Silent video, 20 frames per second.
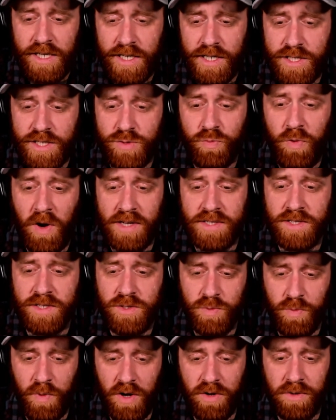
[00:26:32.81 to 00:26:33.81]
His rest
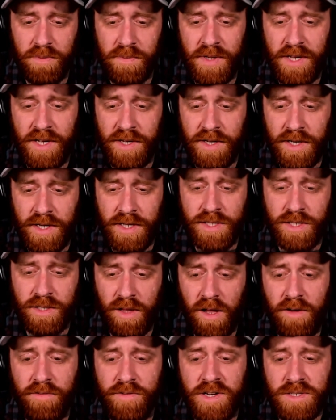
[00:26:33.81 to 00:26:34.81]
has welcomed it. His
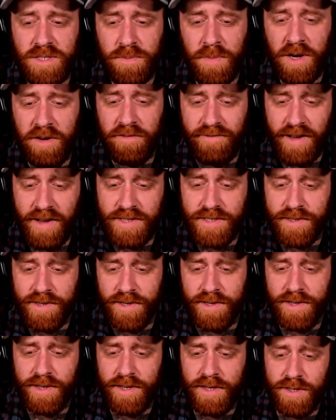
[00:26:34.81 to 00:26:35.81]
love has manifested
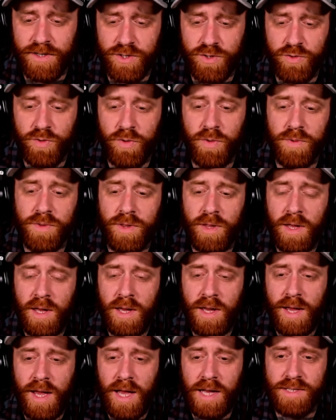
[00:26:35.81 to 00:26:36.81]
it. His truth
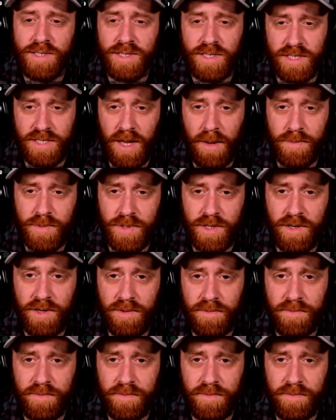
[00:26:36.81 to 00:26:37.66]
has accepted it.